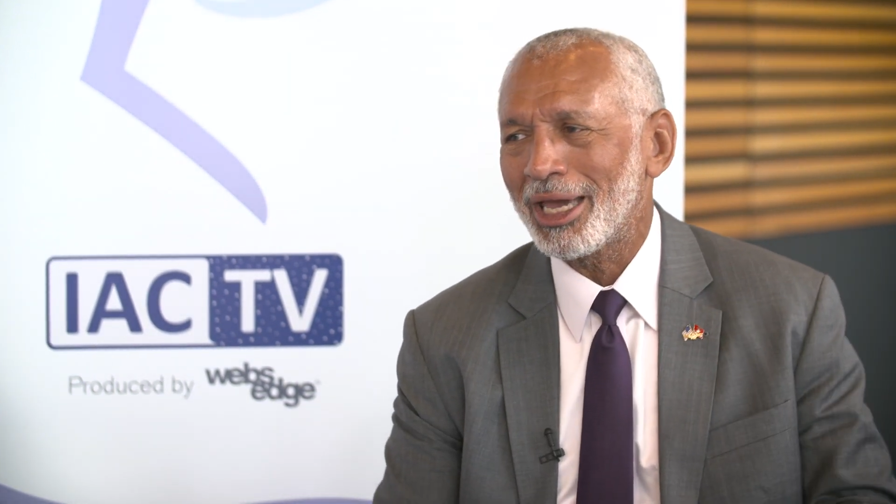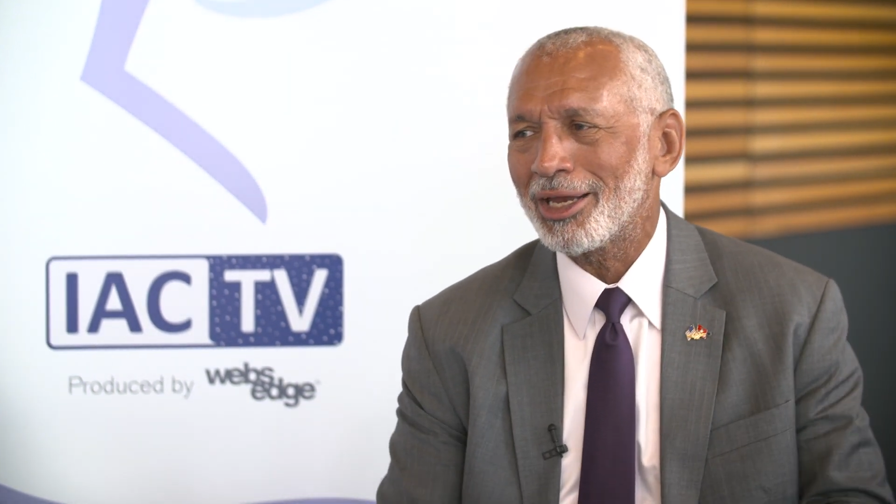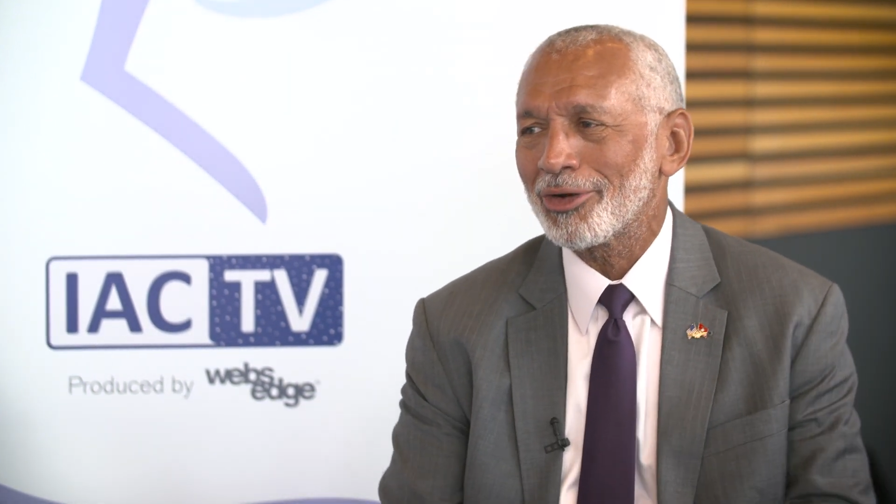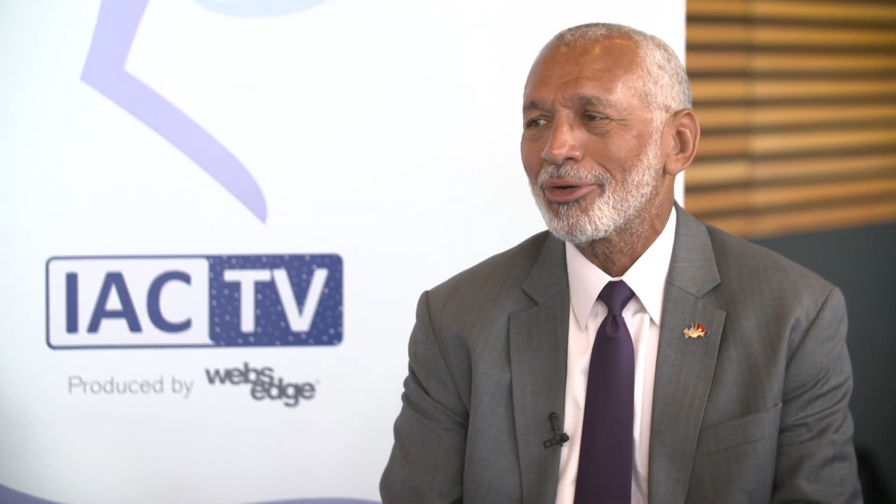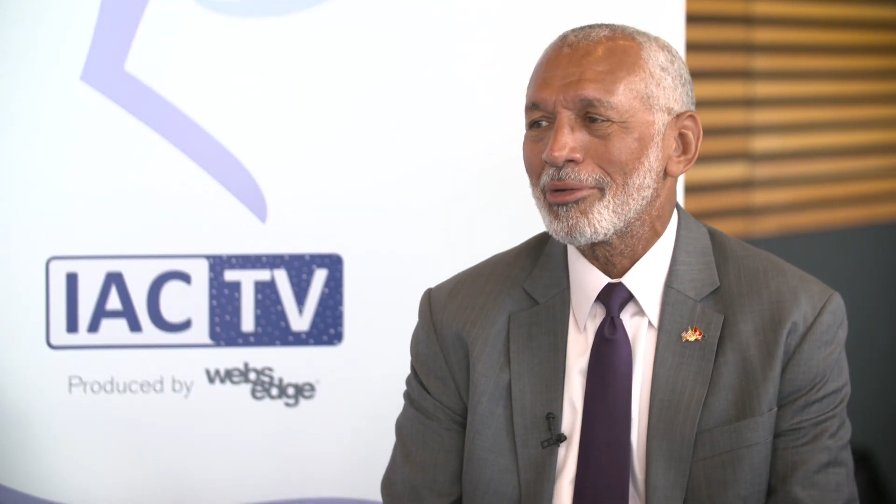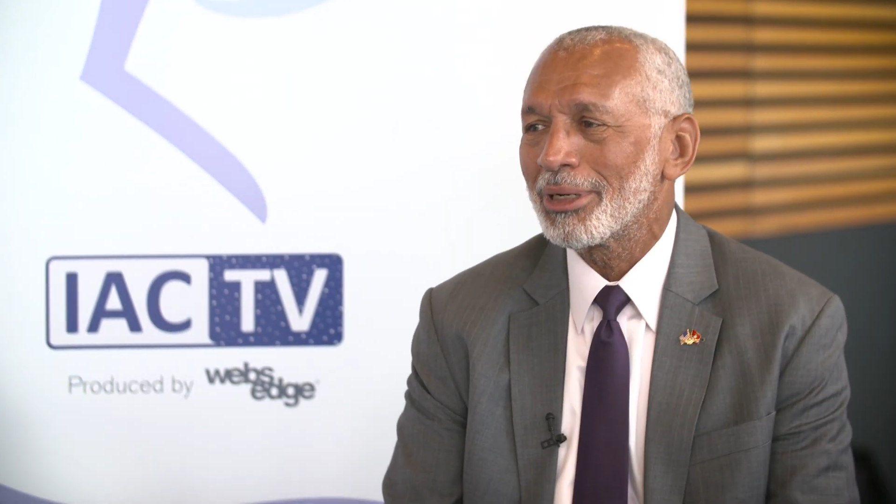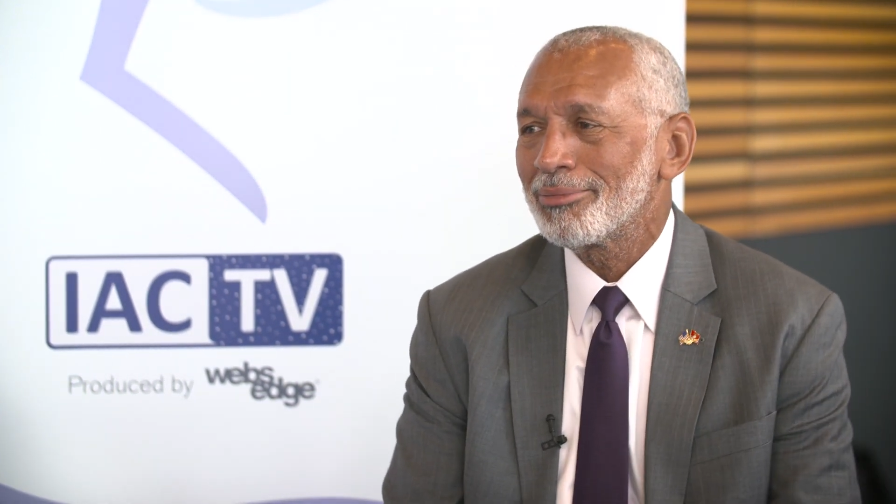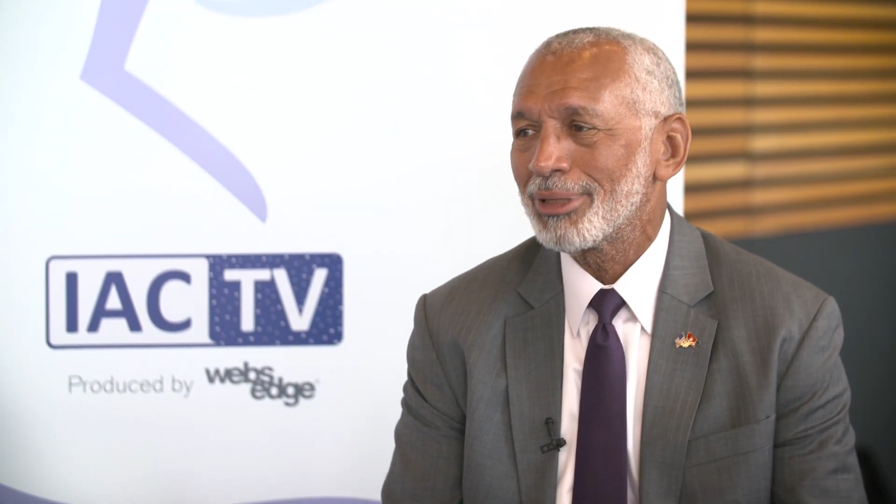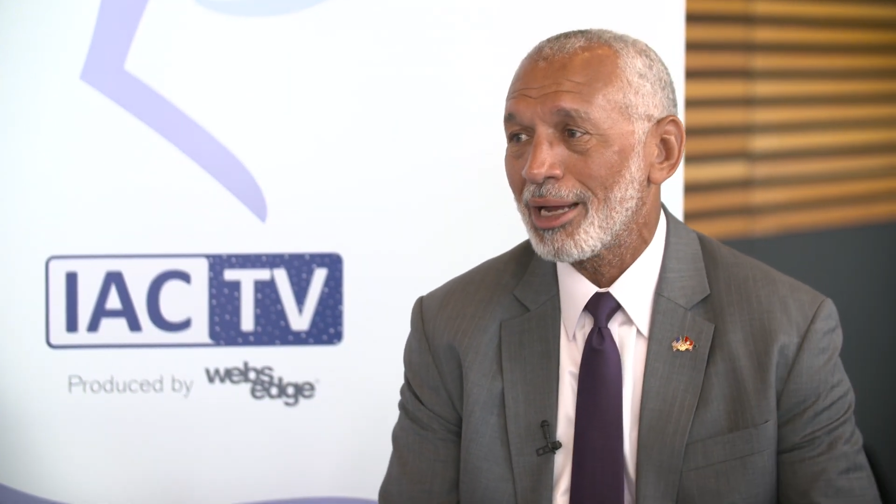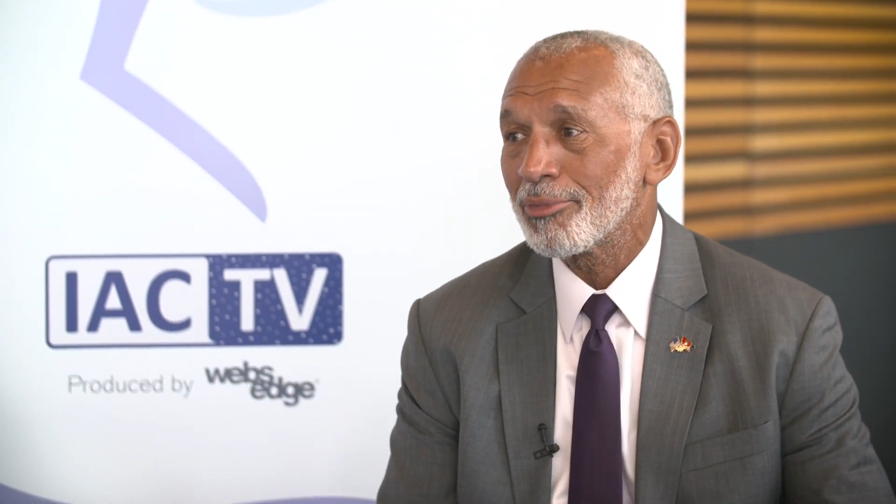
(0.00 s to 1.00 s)
category,
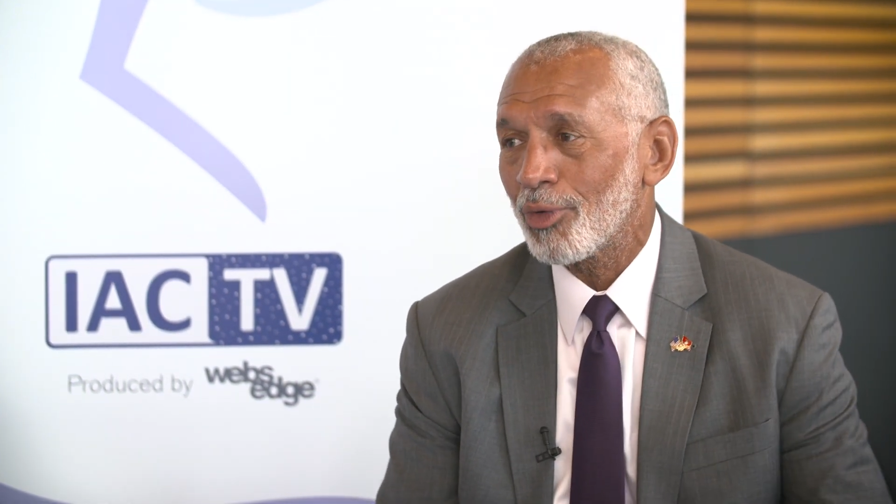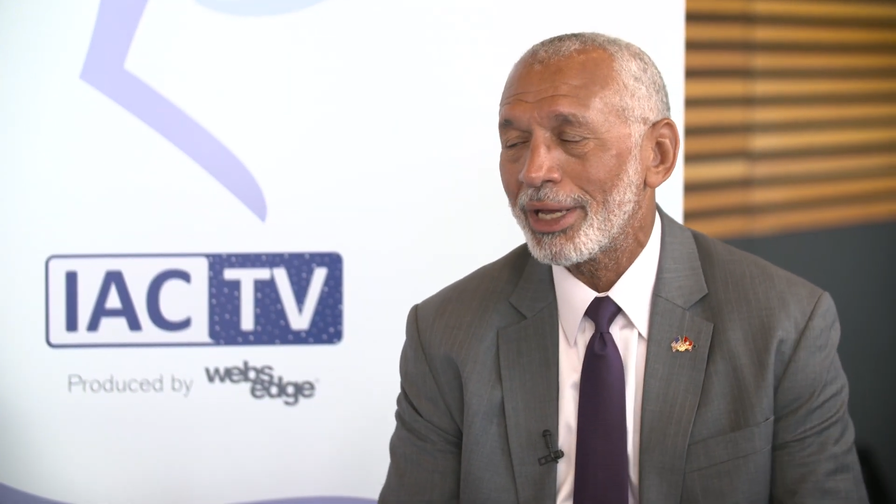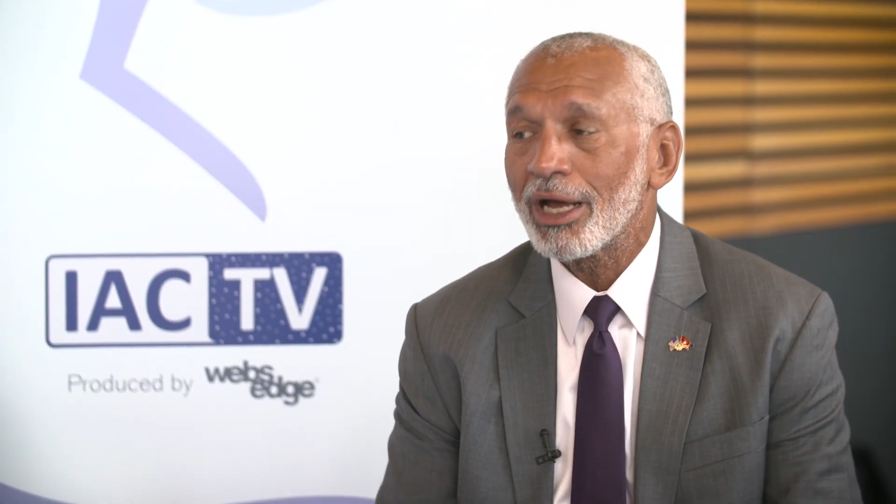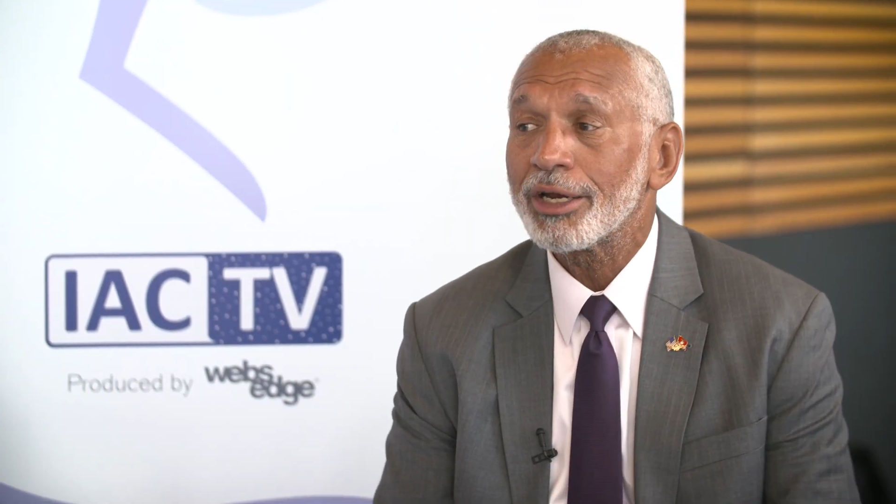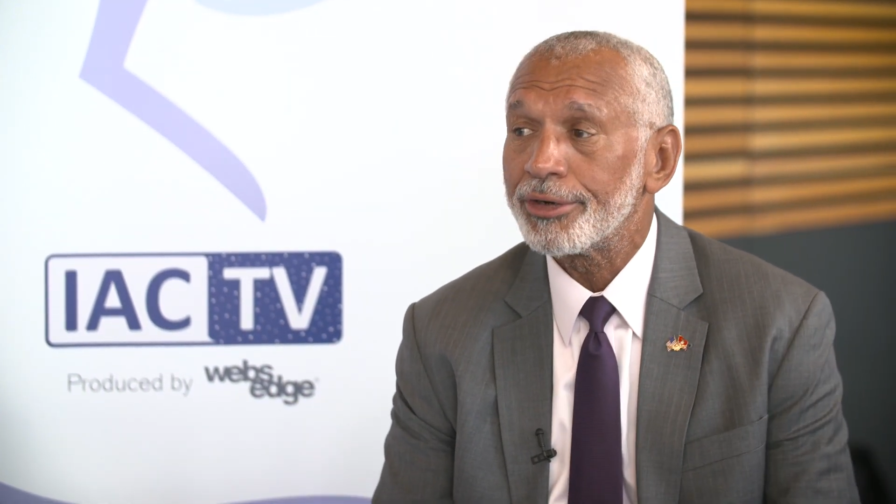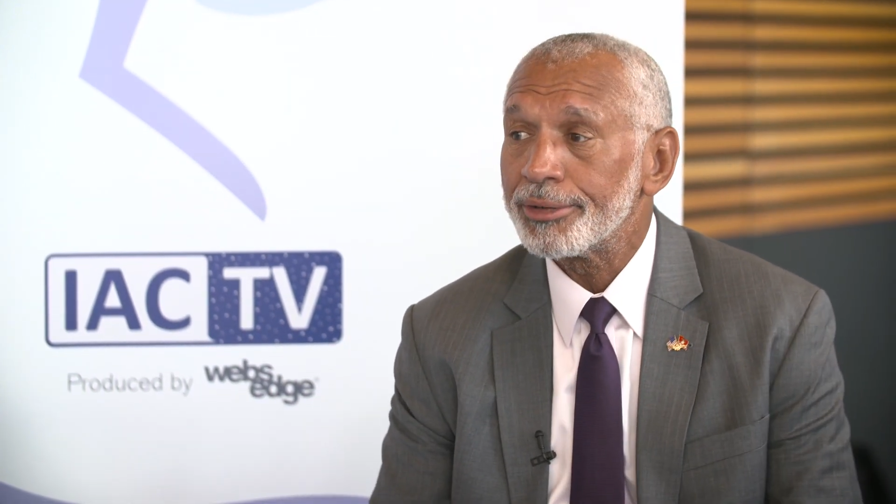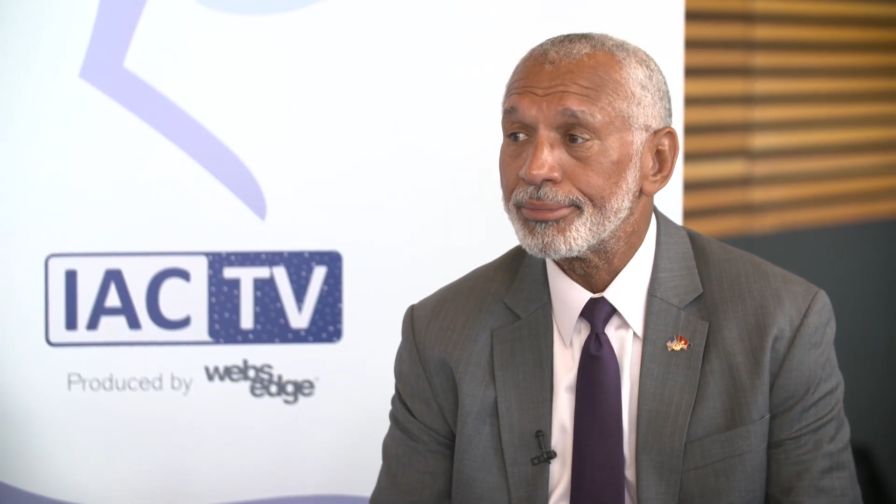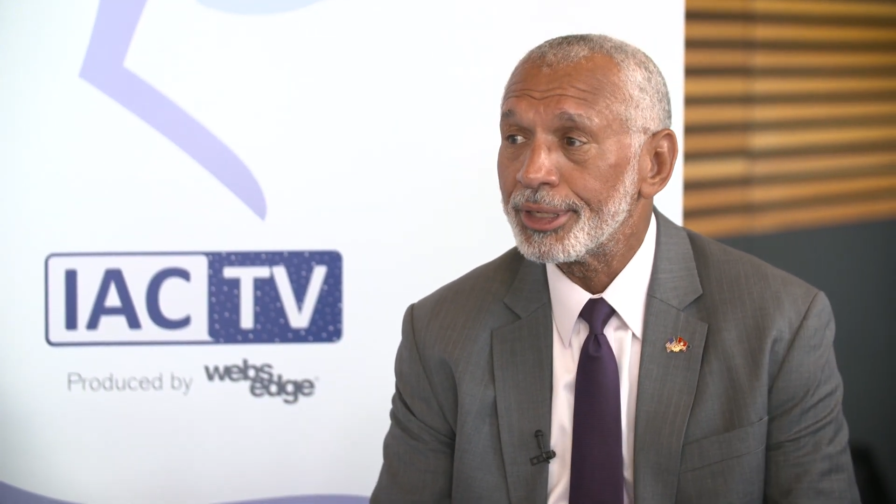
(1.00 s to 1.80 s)
but I'm quite honored.